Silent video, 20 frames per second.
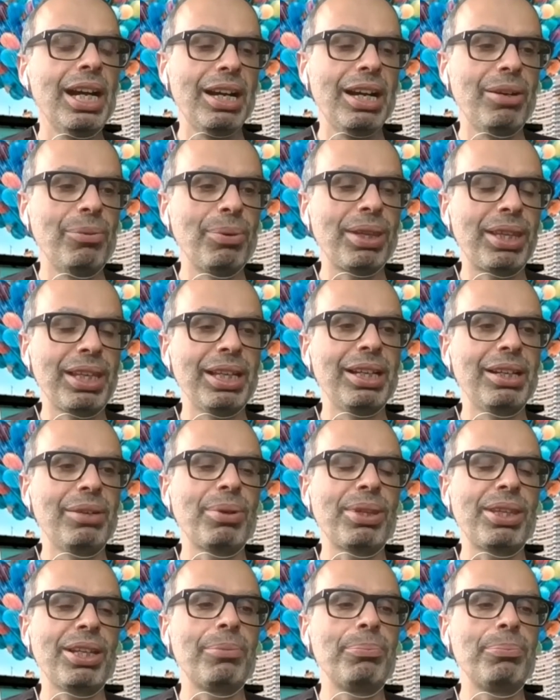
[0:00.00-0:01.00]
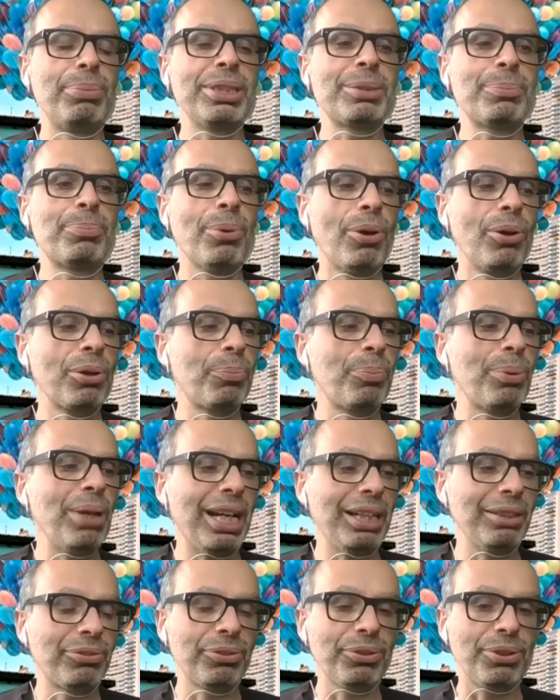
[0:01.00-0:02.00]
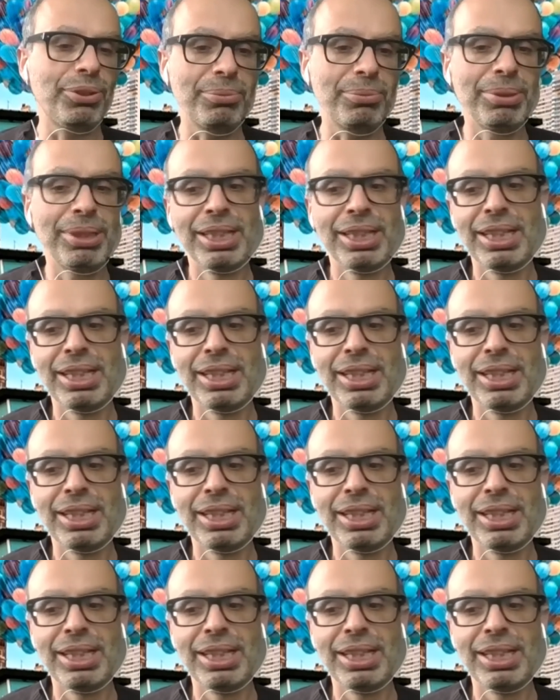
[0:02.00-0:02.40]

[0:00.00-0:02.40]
with our bespoke platform.